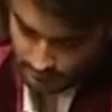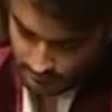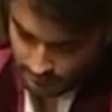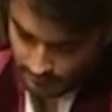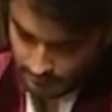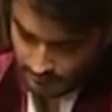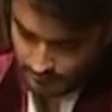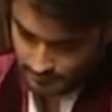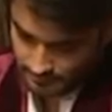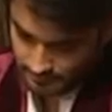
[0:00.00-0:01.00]

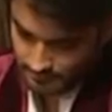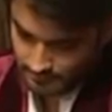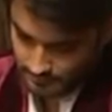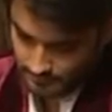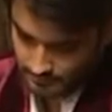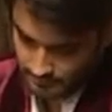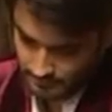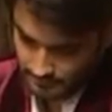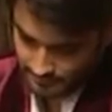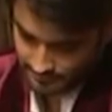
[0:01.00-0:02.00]

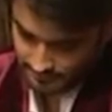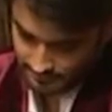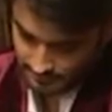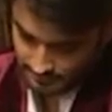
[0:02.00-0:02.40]
[no speech]